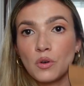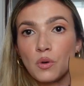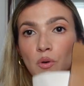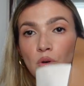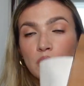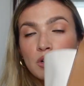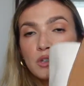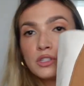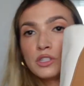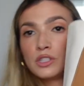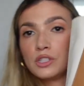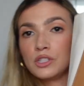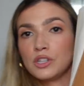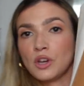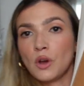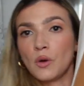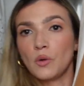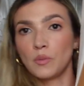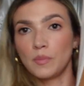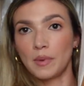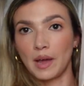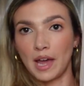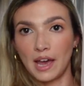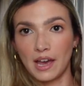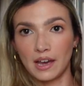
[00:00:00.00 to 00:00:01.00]
Kors
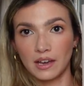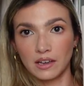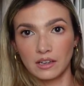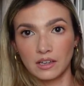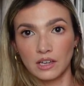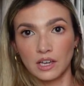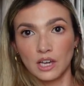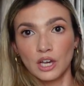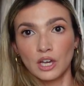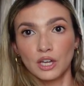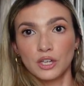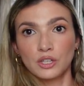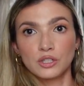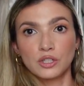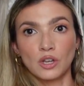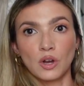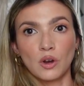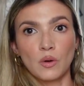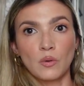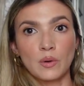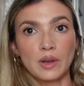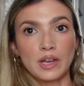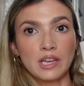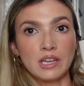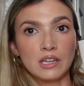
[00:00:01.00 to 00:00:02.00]
tote bag.
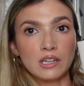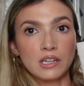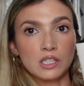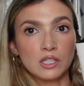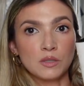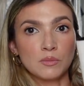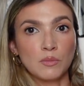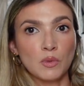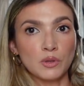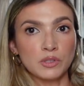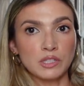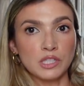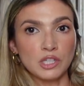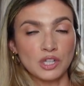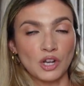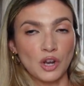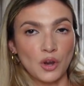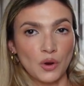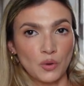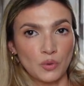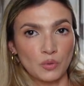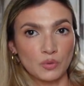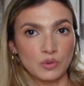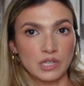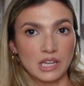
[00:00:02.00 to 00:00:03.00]
So it is
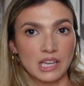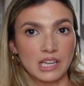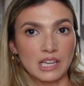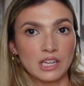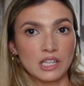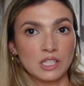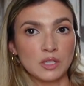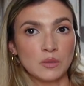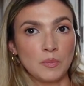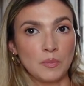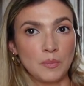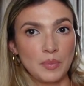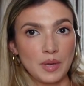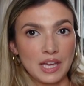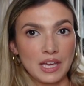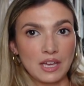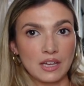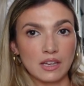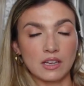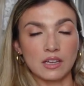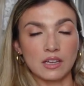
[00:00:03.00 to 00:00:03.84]
multi-toned, it is big.